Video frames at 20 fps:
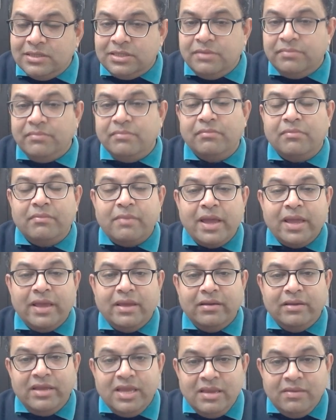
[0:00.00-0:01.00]
See, my
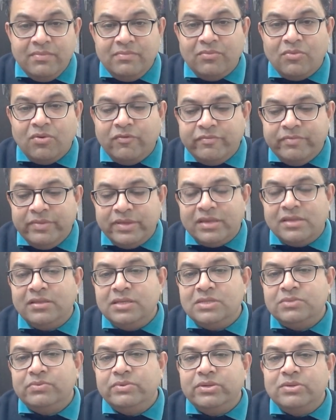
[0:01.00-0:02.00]
aim of making
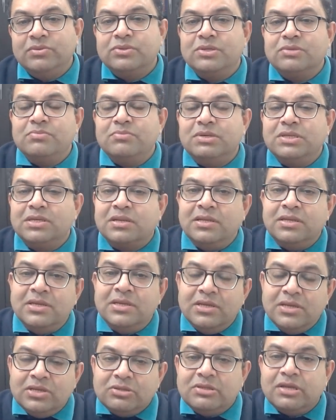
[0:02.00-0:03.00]
these videos is basically
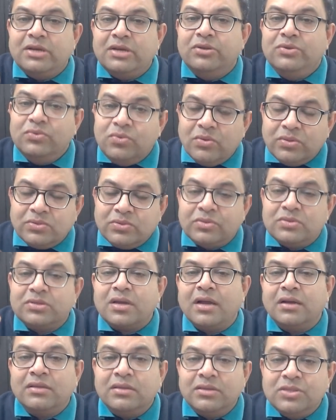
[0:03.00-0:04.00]
so that you also
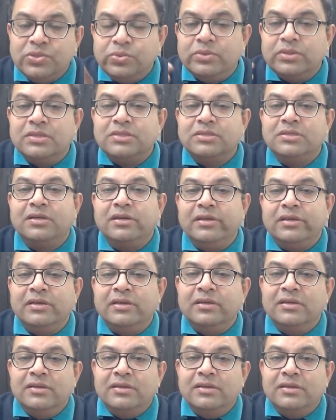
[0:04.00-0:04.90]
start the sutta study,